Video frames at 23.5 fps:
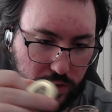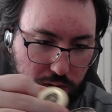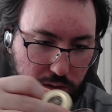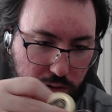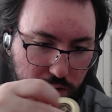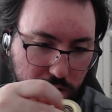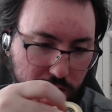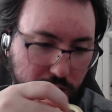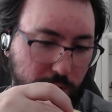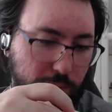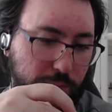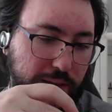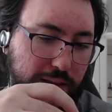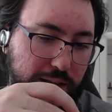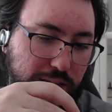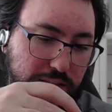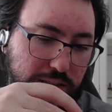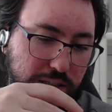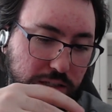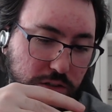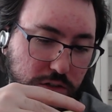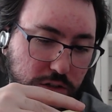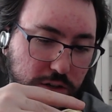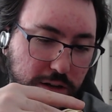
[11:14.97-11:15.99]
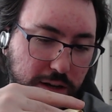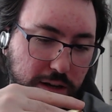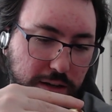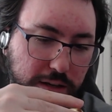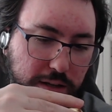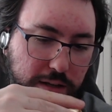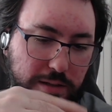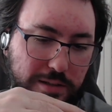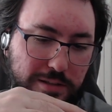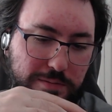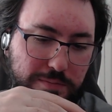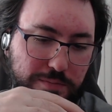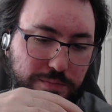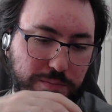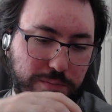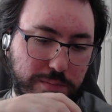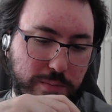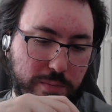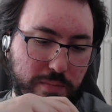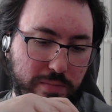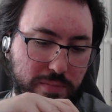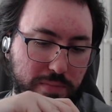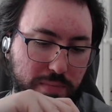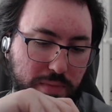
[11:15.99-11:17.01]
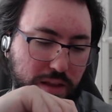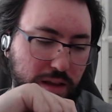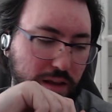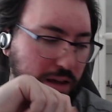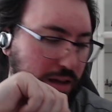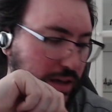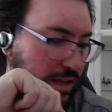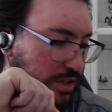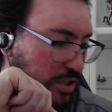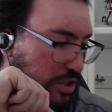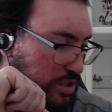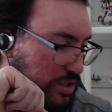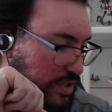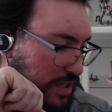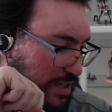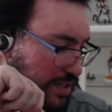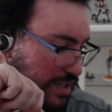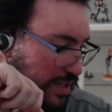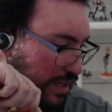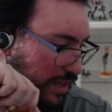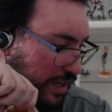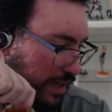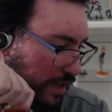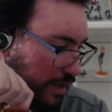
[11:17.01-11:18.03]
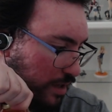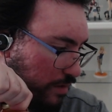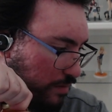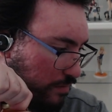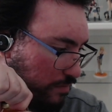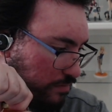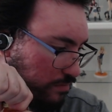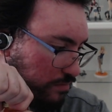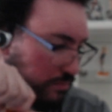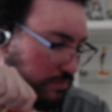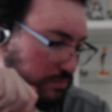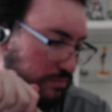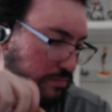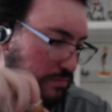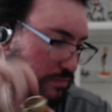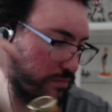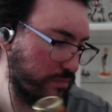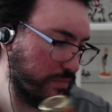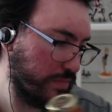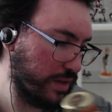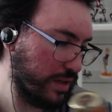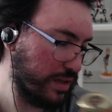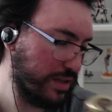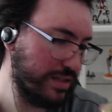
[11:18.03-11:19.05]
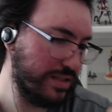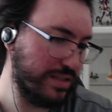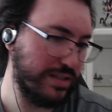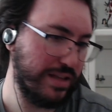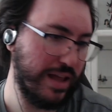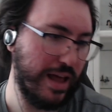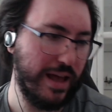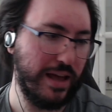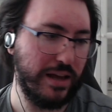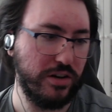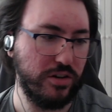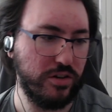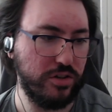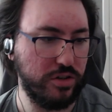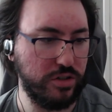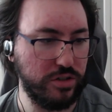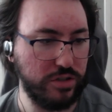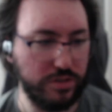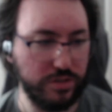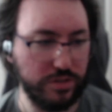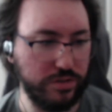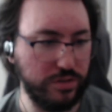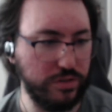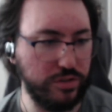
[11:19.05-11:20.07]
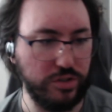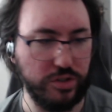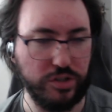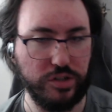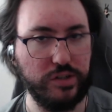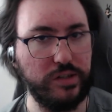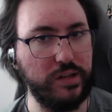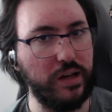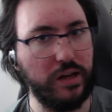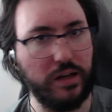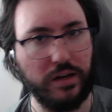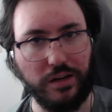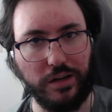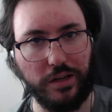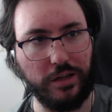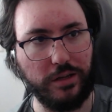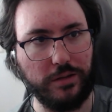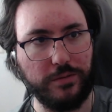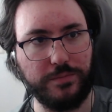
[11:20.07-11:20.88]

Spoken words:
Yeah, but that's a good honey. It just tastes like a standard good honey.